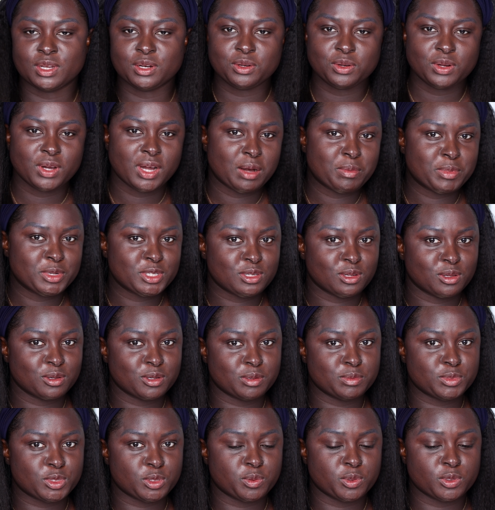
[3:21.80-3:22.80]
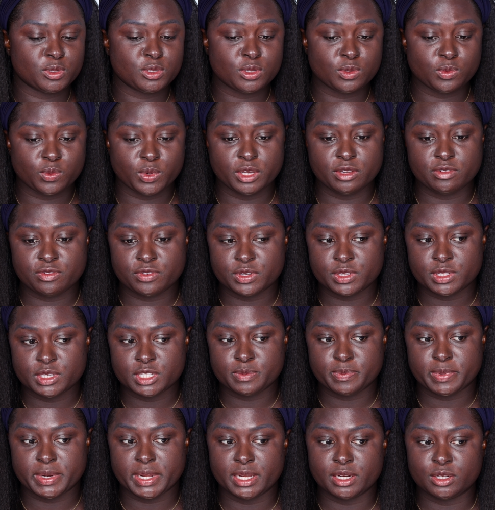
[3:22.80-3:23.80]
I don't know how much longer I'm supposed to wait for
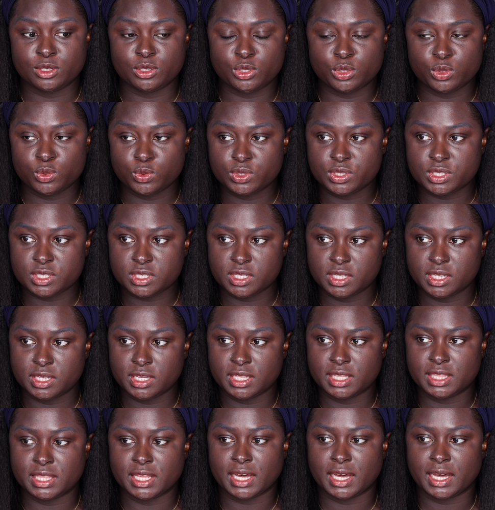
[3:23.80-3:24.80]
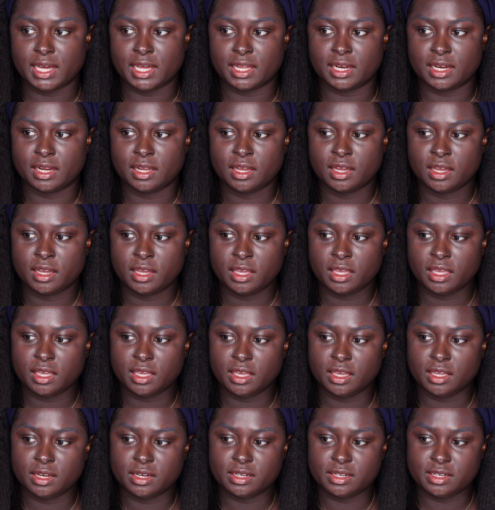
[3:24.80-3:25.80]
this, but I do see that
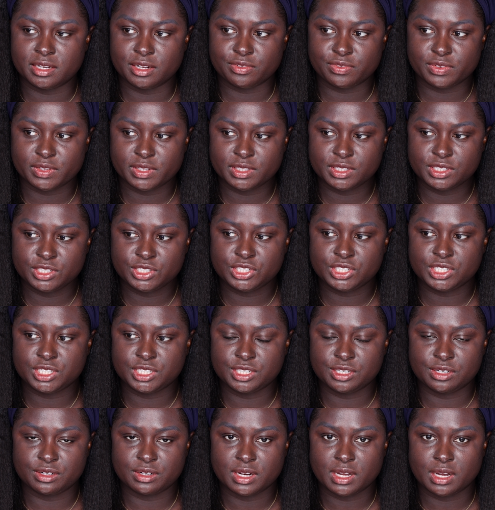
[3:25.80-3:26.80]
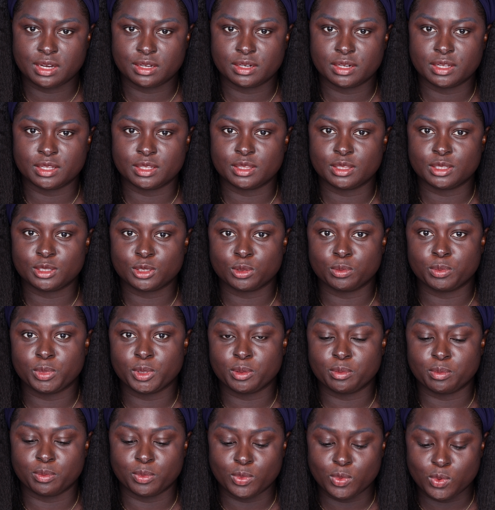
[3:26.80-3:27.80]
it definitely sheared out a little
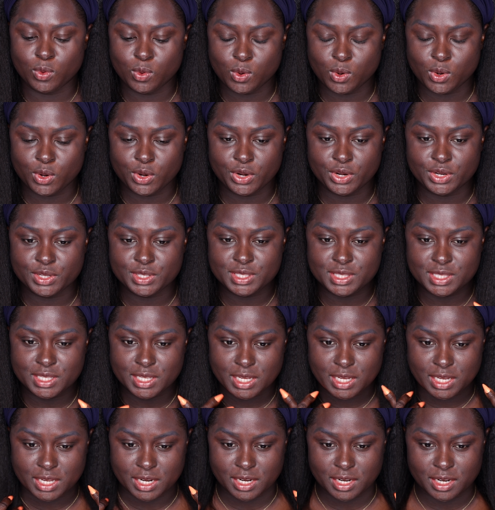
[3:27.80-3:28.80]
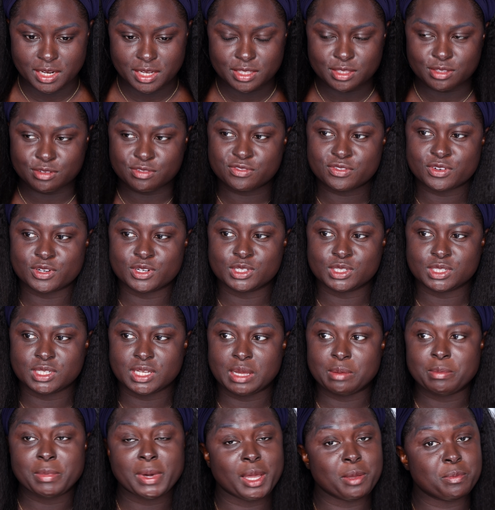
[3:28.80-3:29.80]
bit more than the first
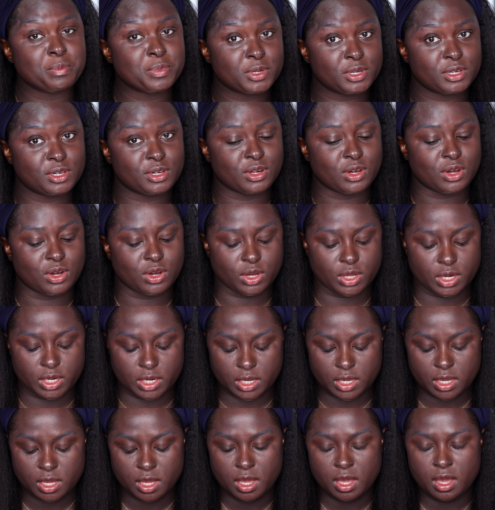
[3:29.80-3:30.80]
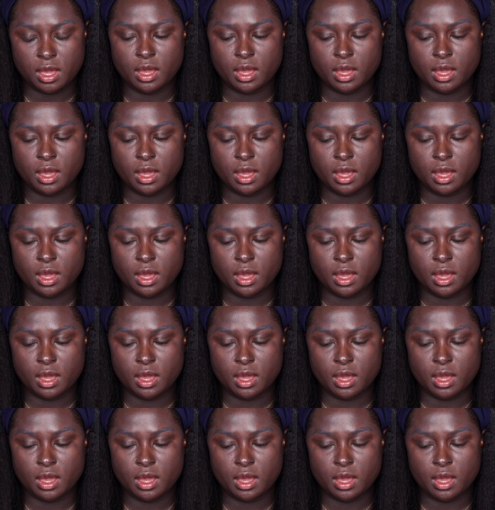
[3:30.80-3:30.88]
time I put it on.